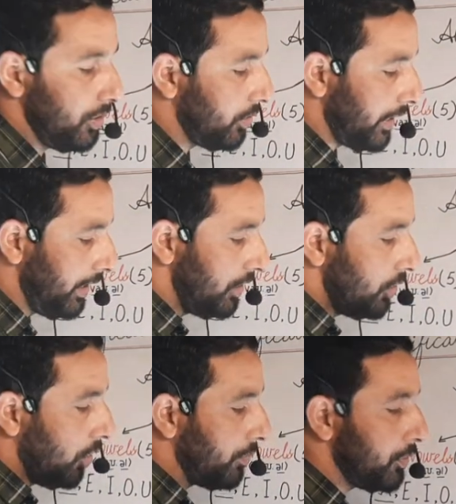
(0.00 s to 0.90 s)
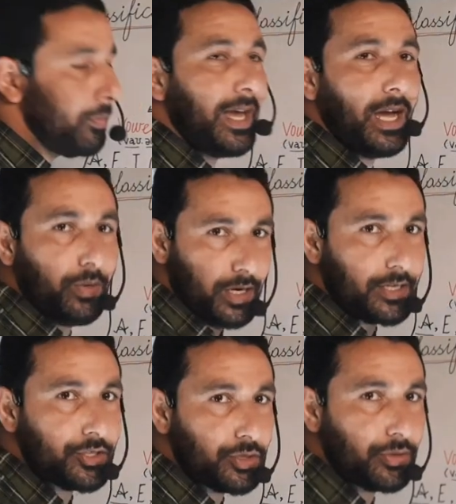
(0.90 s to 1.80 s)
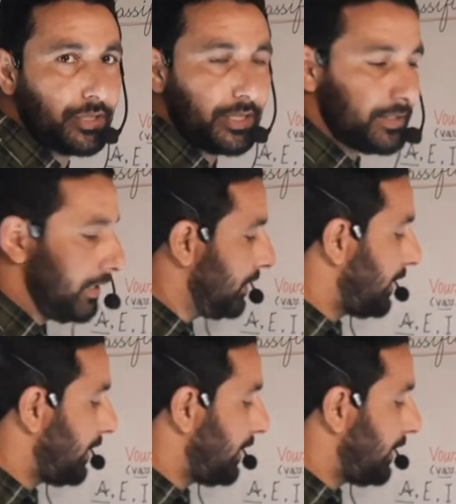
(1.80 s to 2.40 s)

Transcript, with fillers: Okay, hope you may have understood this